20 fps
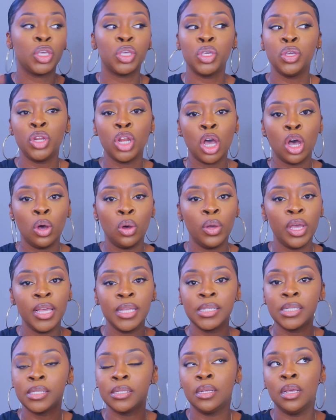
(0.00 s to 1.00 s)
You know,
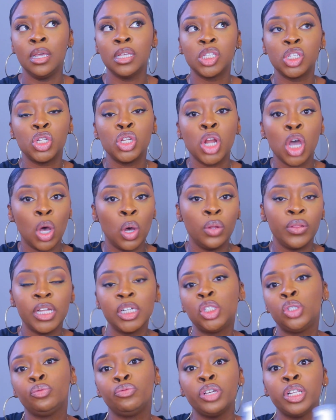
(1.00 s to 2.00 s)
it's known
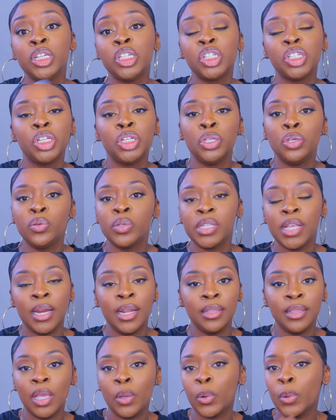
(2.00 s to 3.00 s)
that you really shouldn't use
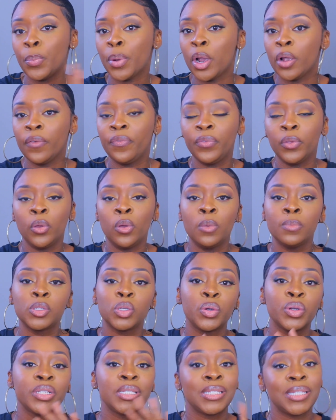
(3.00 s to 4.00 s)
anything with
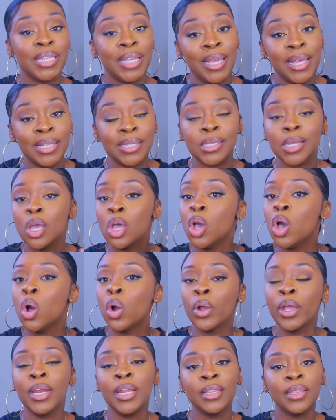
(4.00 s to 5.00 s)
perfumes or scents
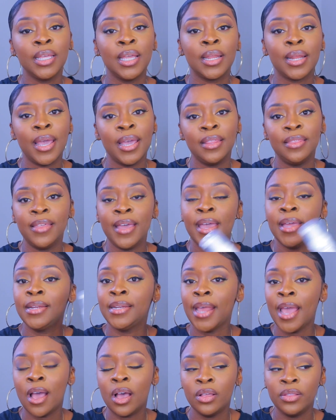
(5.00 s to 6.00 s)
or anything like that
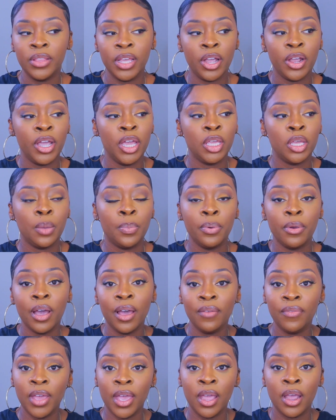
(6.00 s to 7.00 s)
down there in your
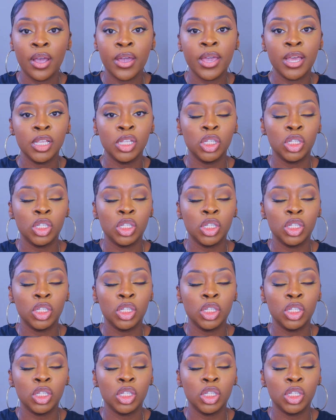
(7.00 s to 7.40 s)
private area.